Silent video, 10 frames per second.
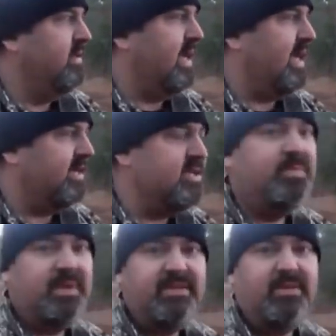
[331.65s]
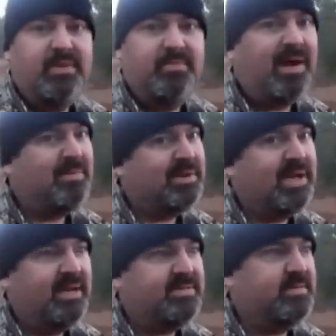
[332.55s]
I do believe that we're probably going
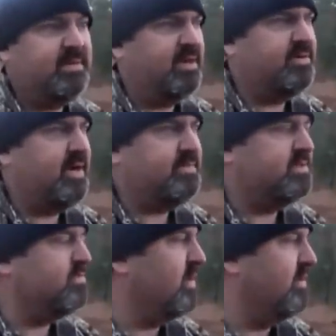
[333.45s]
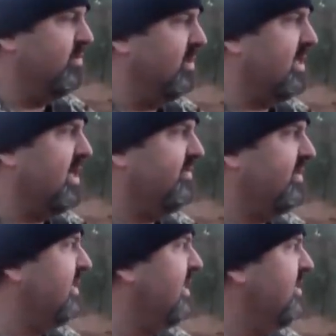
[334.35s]
to have something in our traps this morning. I'm really
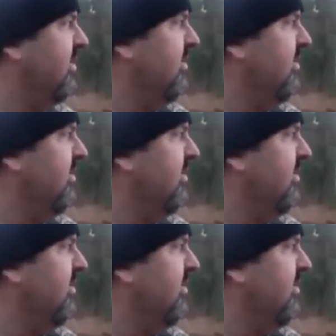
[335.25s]
confident in that.